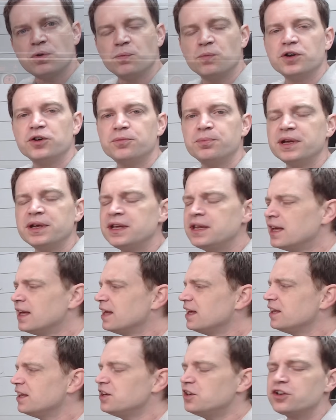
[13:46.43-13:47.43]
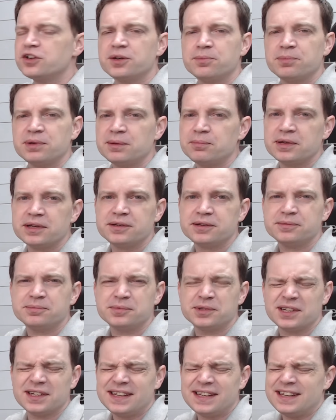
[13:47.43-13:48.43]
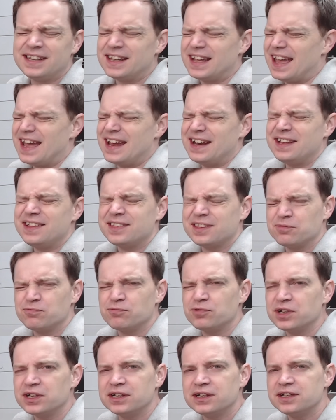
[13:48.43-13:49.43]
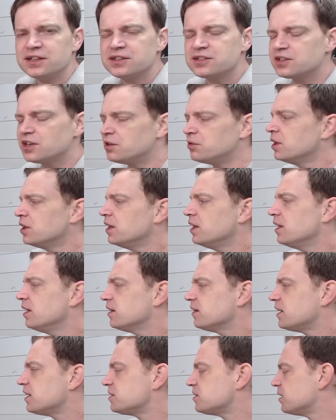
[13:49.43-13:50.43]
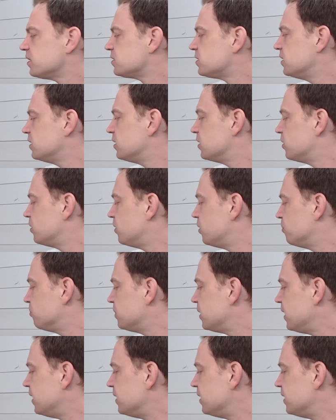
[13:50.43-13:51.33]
will be, you're not going to be able to hear anything really, so that's actually an okay